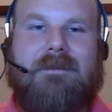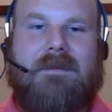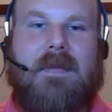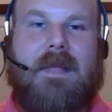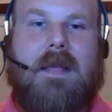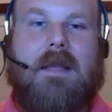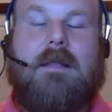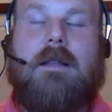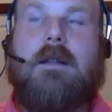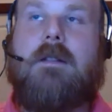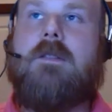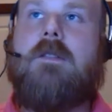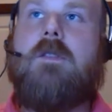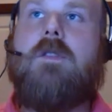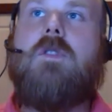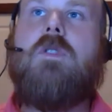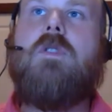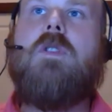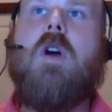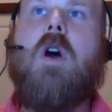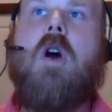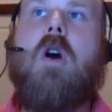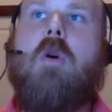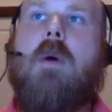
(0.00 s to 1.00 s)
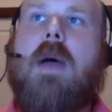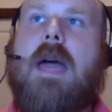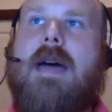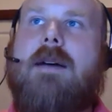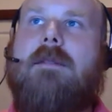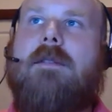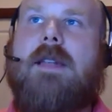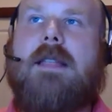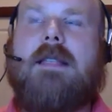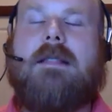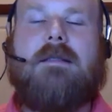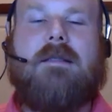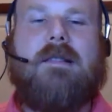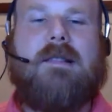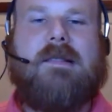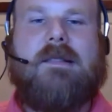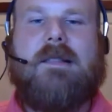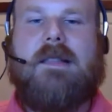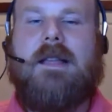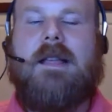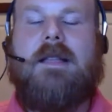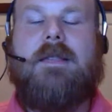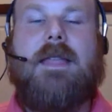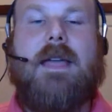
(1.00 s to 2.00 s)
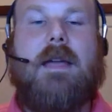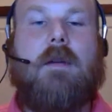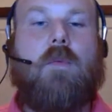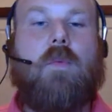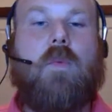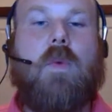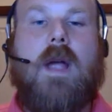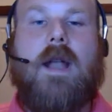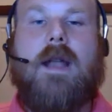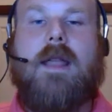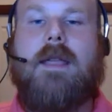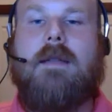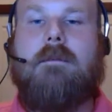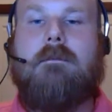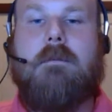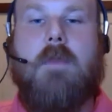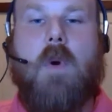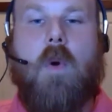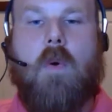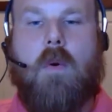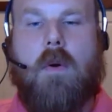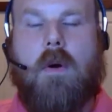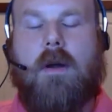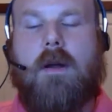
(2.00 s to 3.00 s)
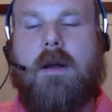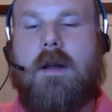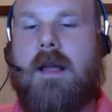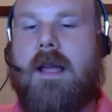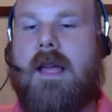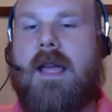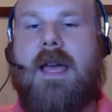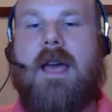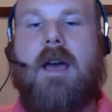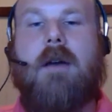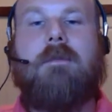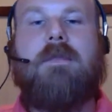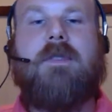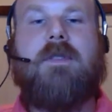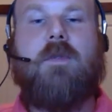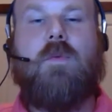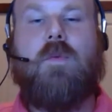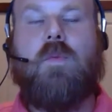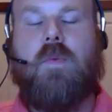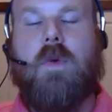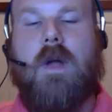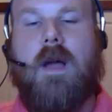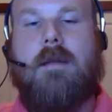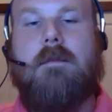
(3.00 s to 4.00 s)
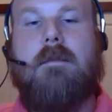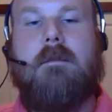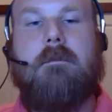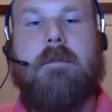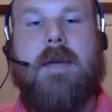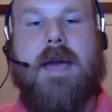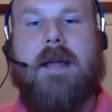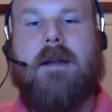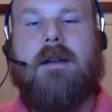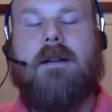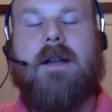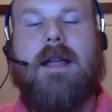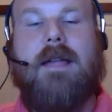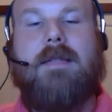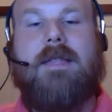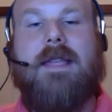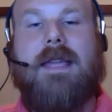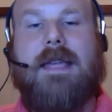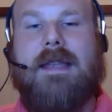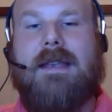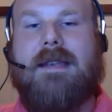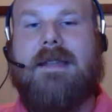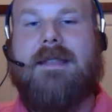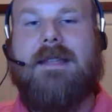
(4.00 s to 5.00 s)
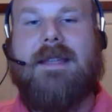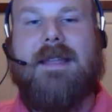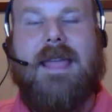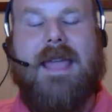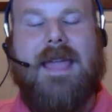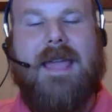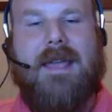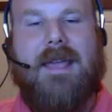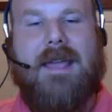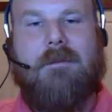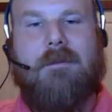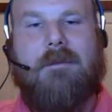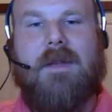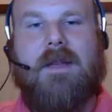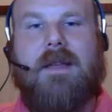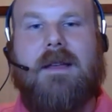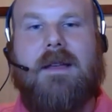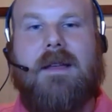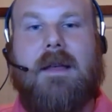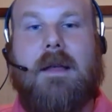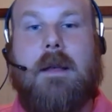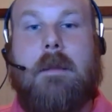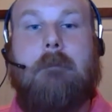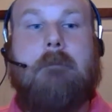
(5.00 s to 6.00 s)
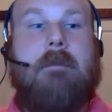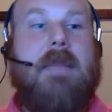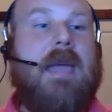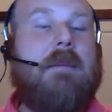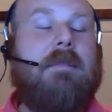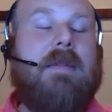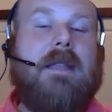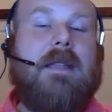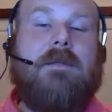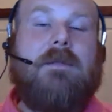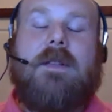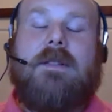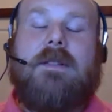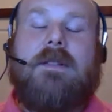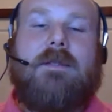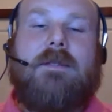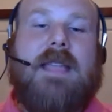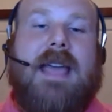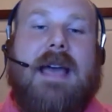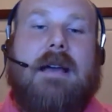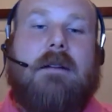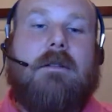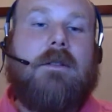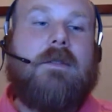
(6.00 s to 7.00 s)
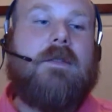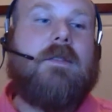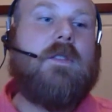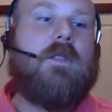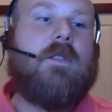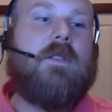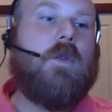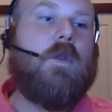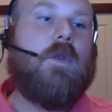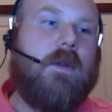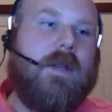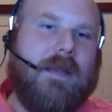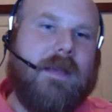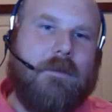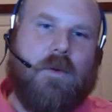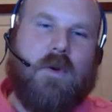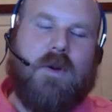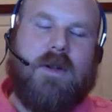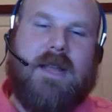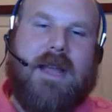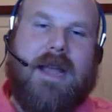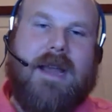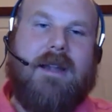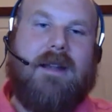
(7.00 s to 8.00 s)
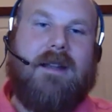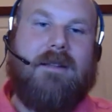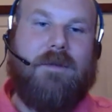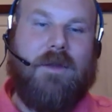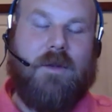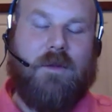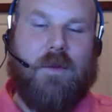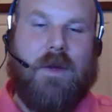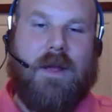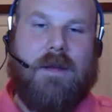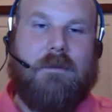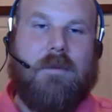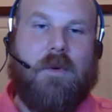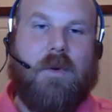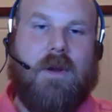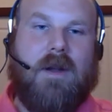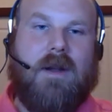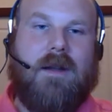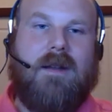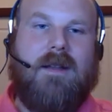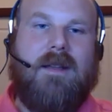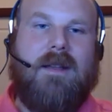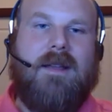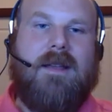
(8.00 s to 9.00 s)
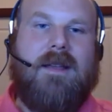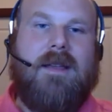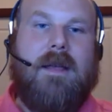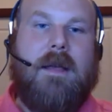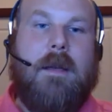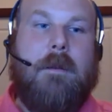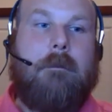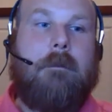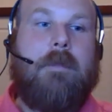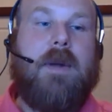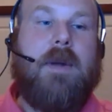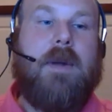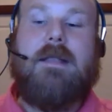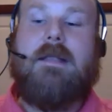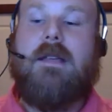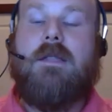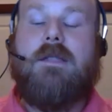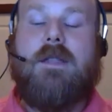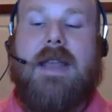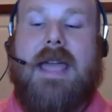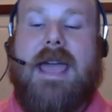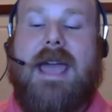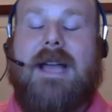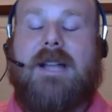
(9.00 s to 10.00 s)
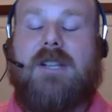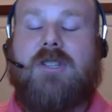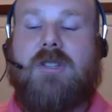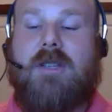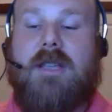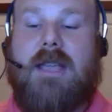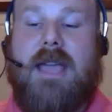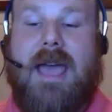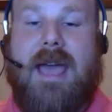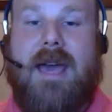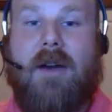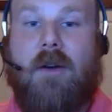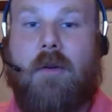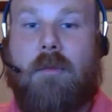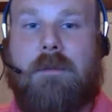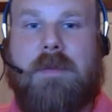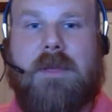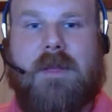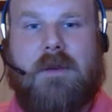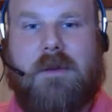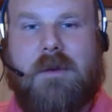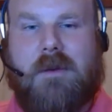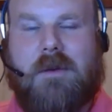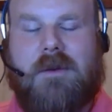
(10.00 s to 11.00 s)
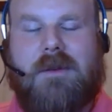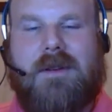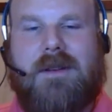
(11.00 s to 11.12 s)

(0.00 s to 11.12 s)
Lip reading: There's no evidence that running more helps you run better at the end of the game. Maybe defensive tackles do get more tired if you run more, but it doesn't actually help you.